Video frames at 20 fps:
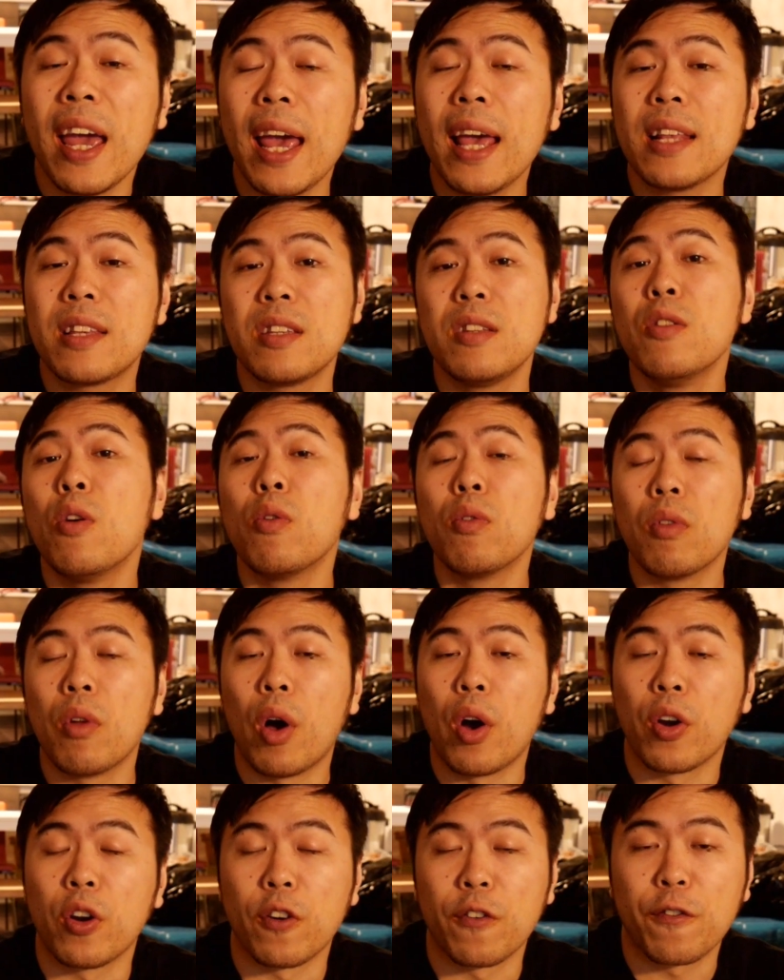It's no
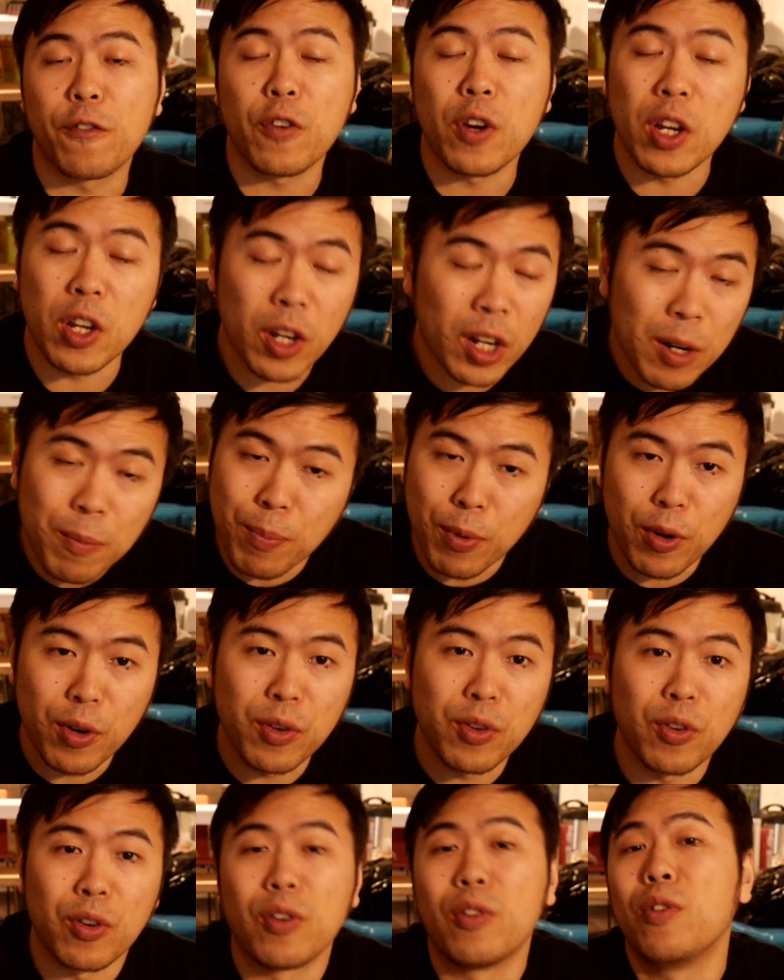longer free. You gotta
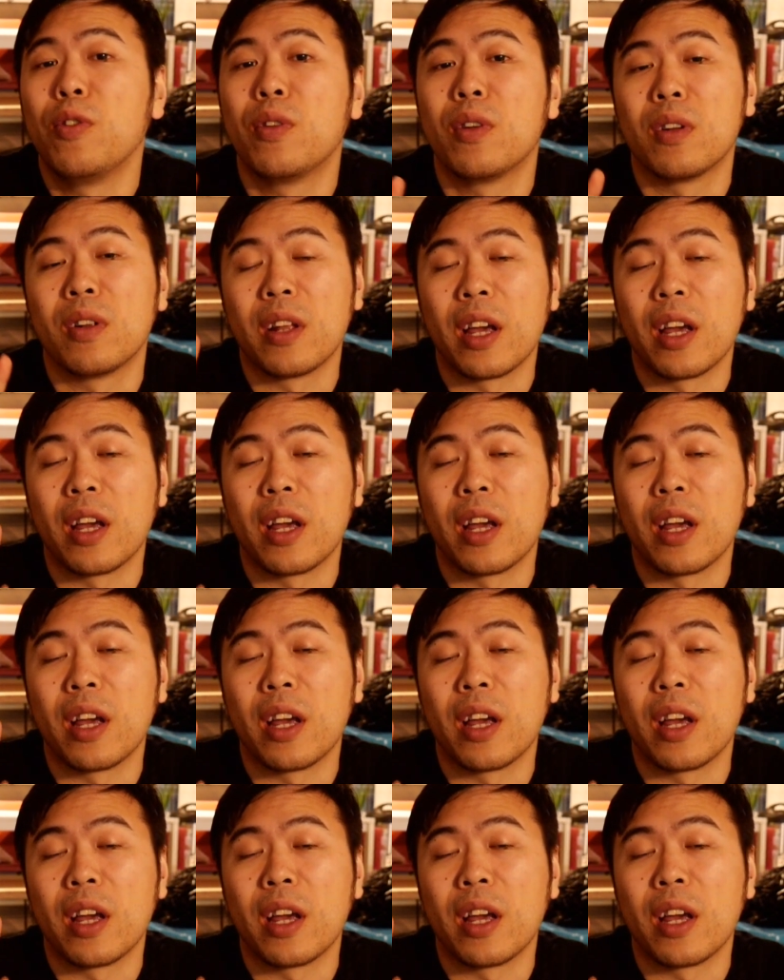burn your Luna